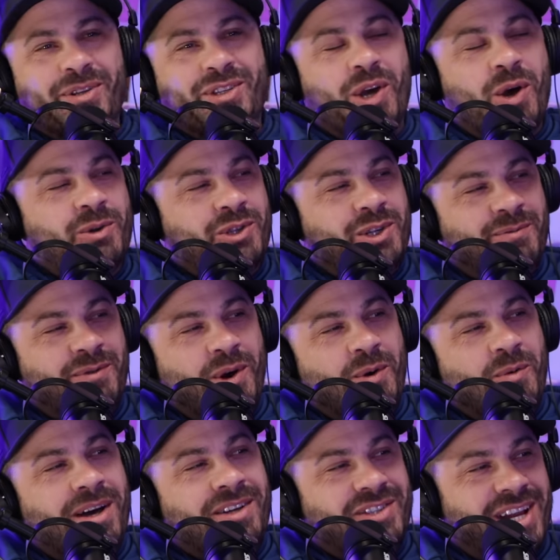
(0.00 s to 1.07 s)
coaching him very
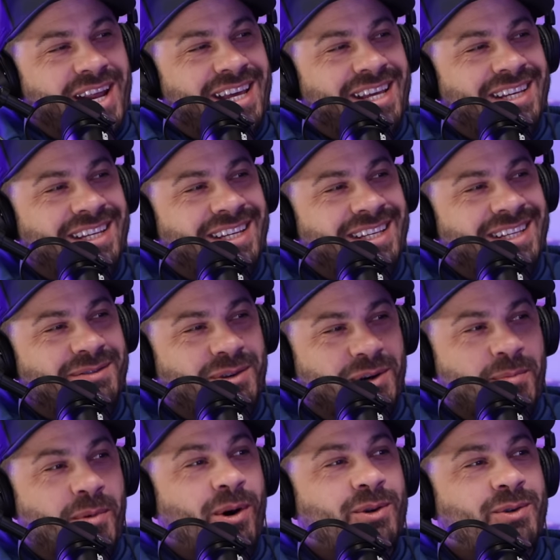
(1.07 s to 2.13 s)
well today for
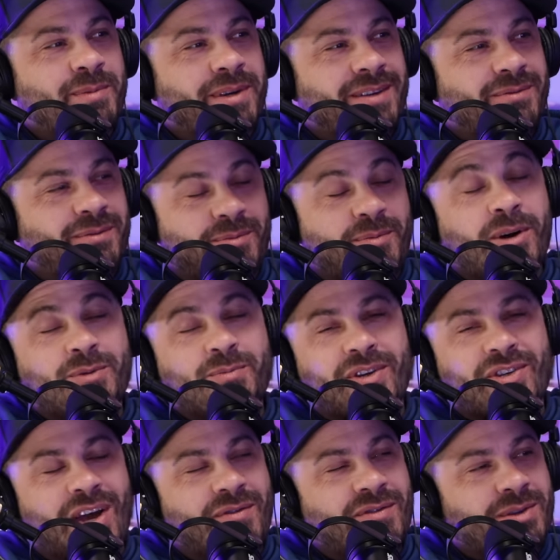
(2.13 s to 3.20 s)
tomorrow's meet for tomorrow's
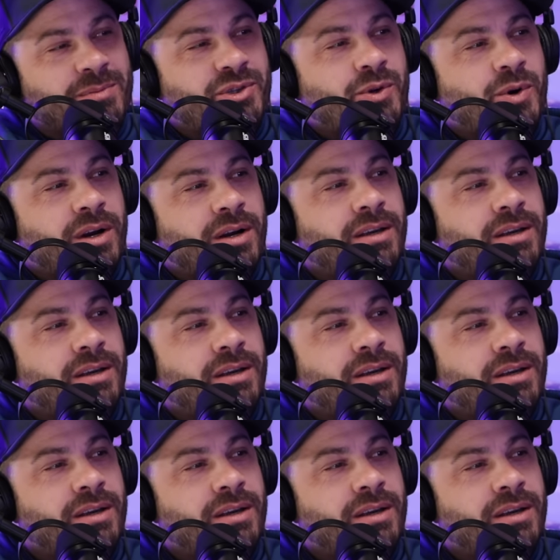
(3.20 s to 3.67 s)
press conference. I'm Depending